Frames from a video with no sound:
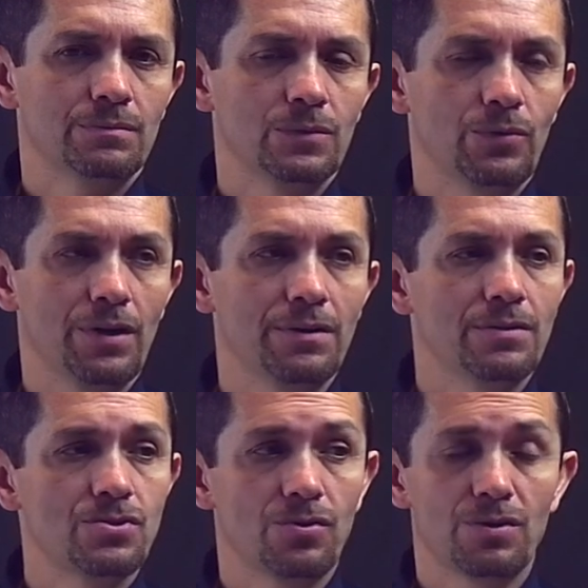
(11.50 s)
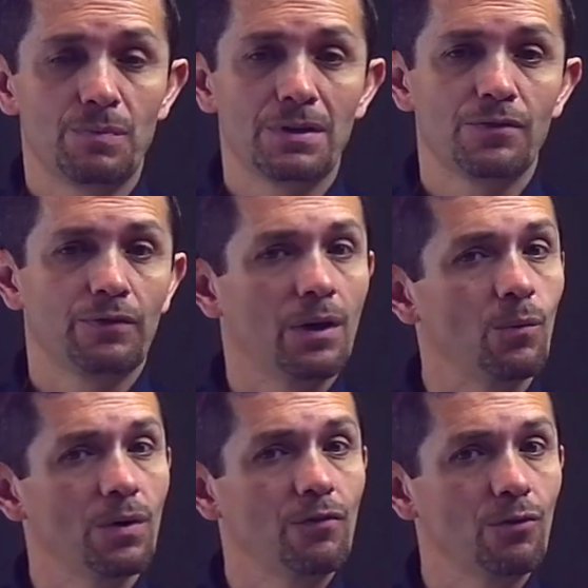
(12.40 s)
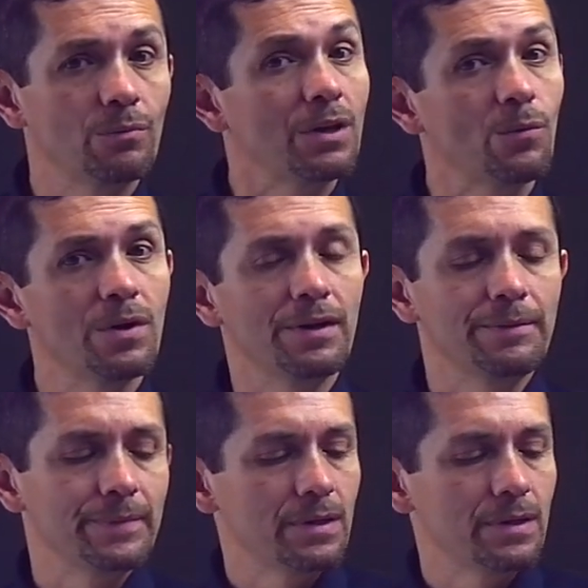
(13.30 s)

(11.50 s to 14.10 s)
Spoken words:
Okay, so they're specifying what form they want it.